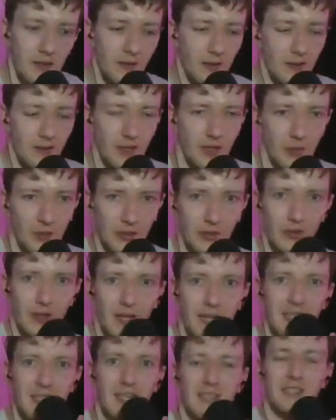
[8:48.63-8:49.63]
There we go.
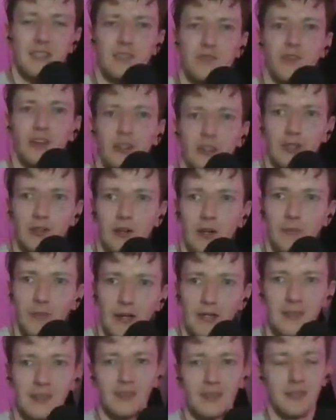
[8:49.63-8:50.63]
That's filled out a
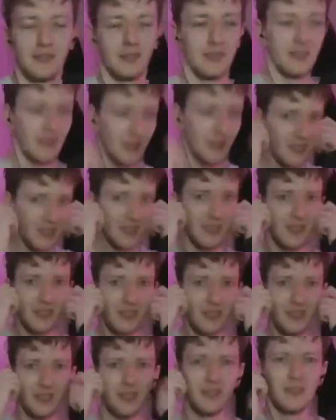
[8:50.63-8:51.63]
bit.
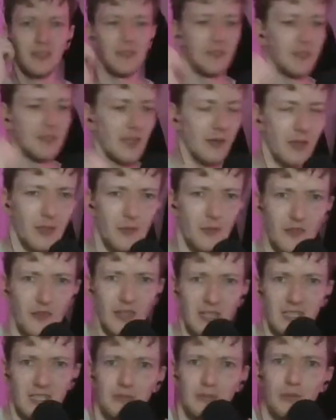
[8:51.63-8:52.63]
I'm going to move
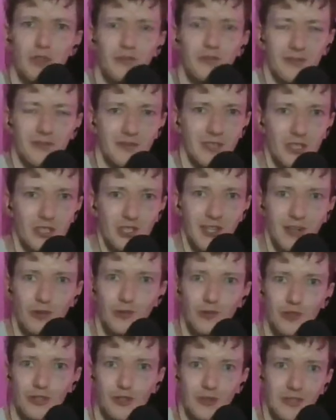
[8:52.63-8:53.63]
the chat
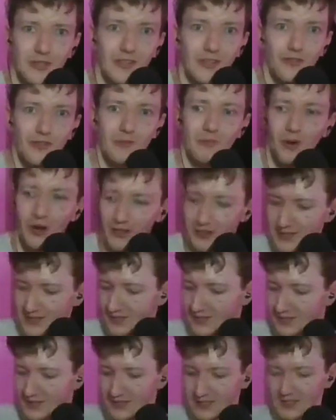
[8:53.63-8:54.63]
over to a different
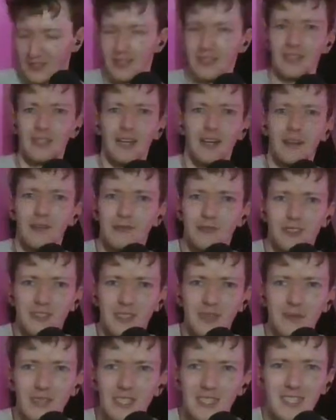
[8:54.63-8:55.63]
monitor. For
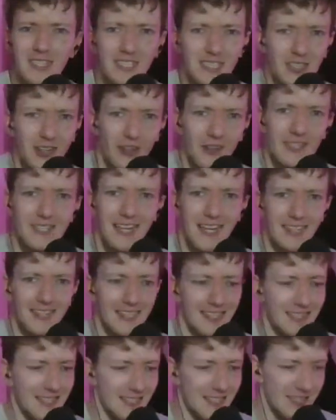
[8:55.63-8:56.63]
some reason these contact
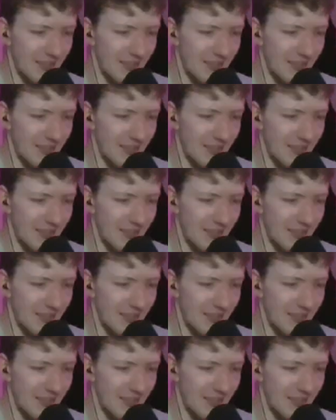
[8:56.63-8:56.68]
lenses I've